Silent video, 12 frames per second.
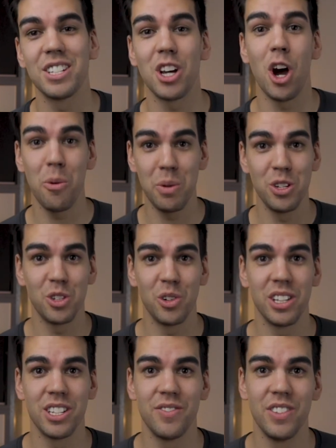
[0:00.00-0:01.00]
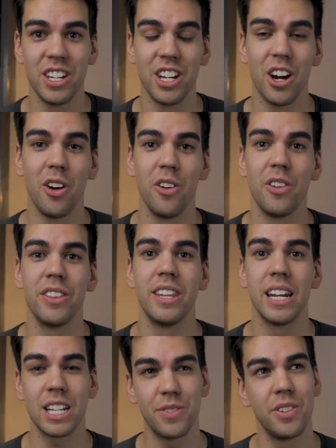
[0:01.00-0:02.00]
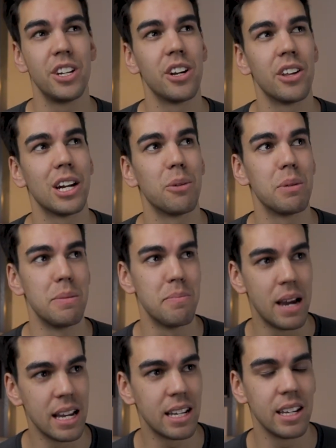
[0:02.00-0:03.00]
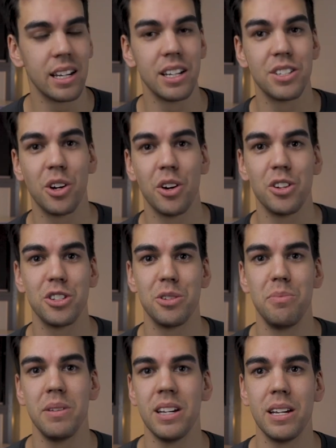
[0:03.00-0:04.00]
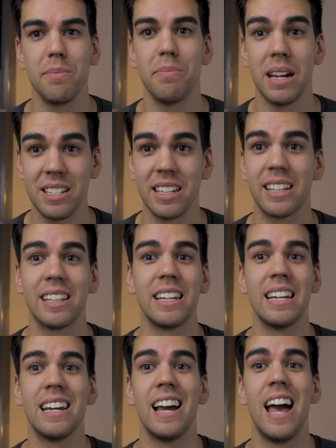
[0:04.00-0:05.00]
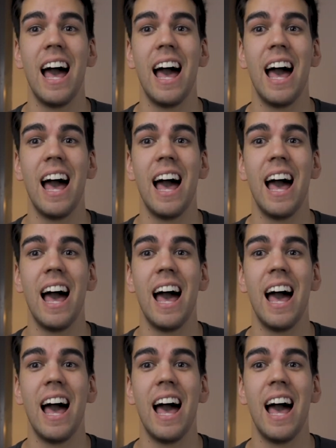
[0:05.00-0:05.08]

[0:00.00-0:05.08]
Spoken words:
I hope you enjoyed this video. The next video that I'll be making is going to be basically